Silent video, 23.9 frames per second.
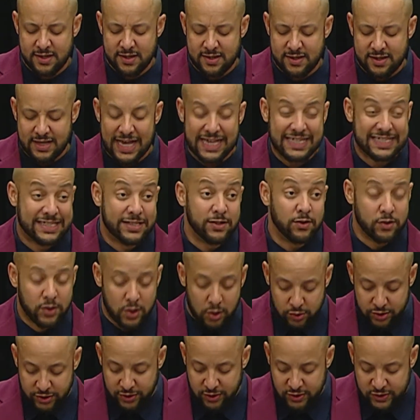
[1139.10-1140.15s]
I still
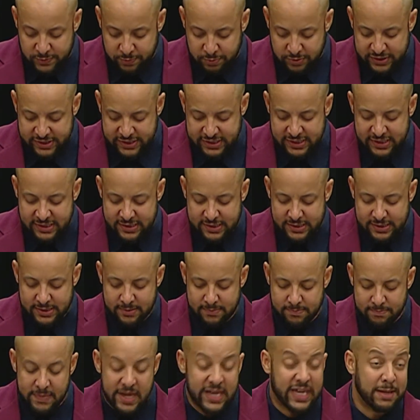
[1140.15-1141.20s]
go to those prisons,
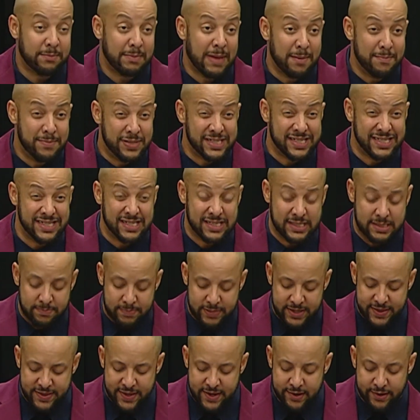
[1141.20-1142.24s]
make it my business to
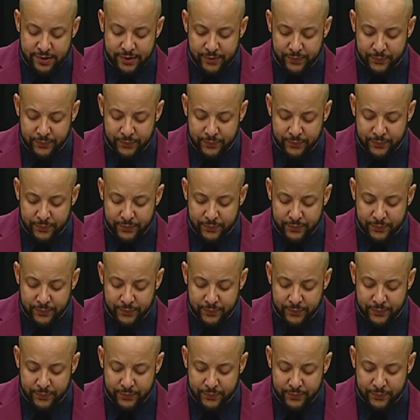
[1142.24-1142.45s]
be there.